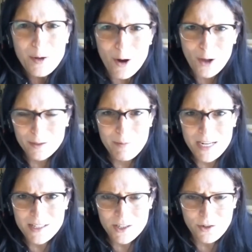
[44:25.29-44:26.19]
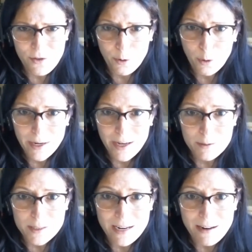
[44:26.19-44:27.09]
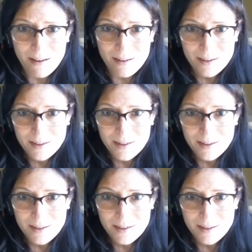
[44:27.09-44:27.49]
all it means is you're throwing out data